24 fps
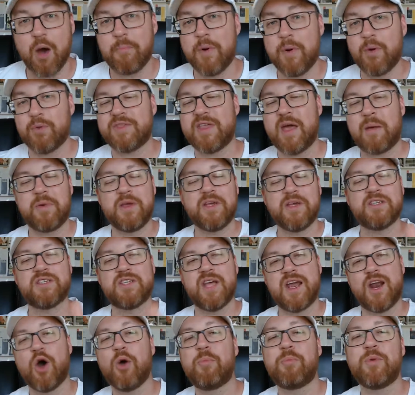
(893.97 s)
But with that being
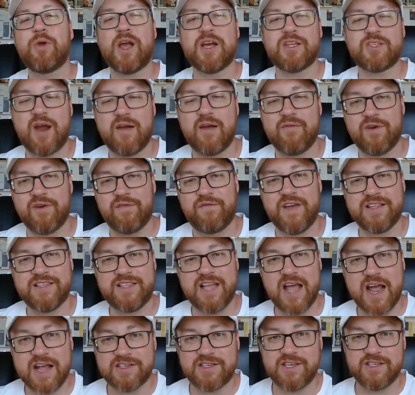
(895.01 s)
said, I hope you guys are having a
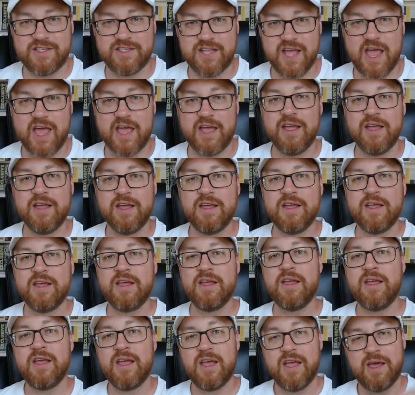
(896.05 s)
fantastic day,
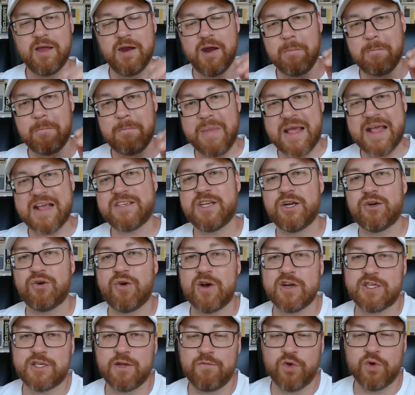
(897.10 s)
an amazing
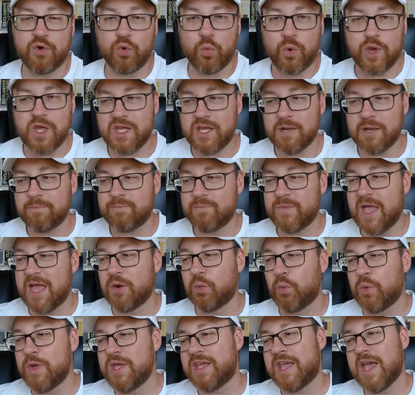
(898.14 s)
rest of your week and
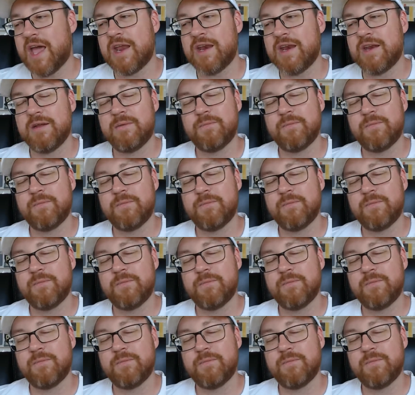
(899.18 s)
weekend,